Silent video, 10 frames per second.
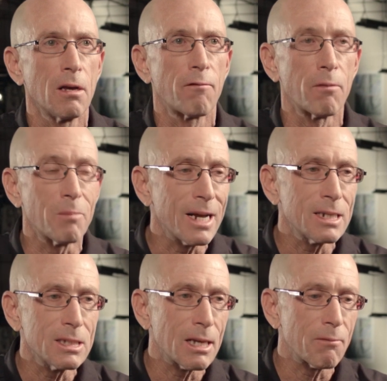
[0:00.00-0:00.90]
from
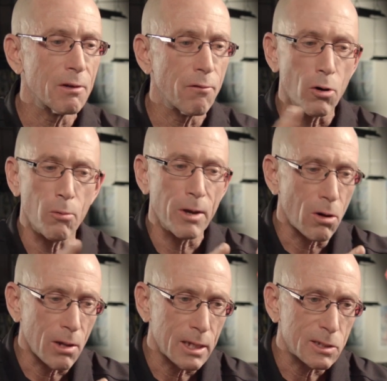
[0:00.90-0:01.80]
1974 we
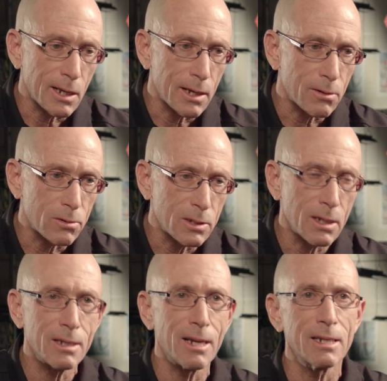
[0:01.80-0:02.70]
all had standards,
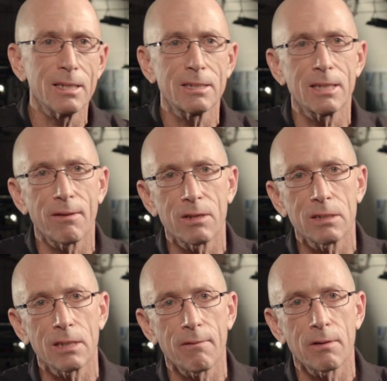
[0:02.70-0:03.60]

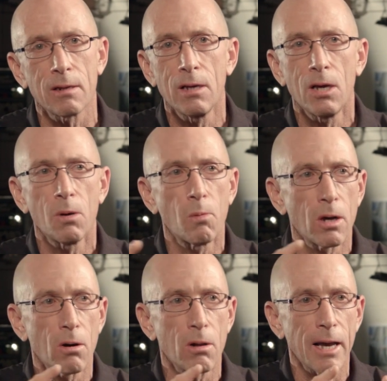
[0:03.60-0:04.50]
1977 we
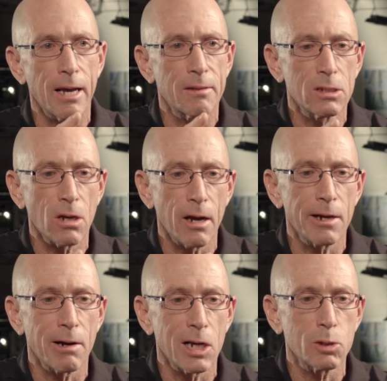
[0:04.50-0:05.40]
all had these
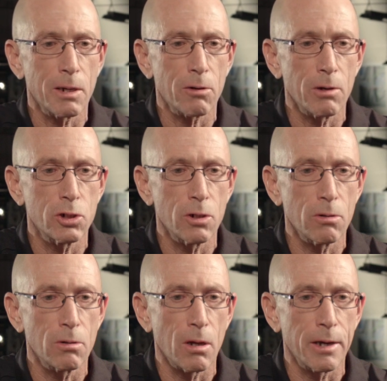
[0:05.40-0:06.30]
higher aspect
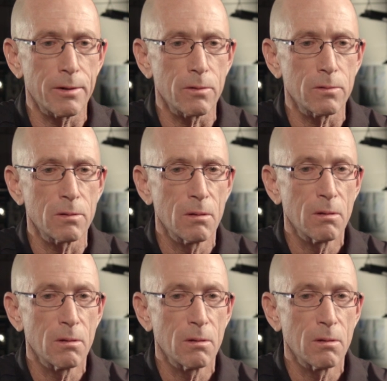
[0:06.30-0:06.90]
ratio gliders,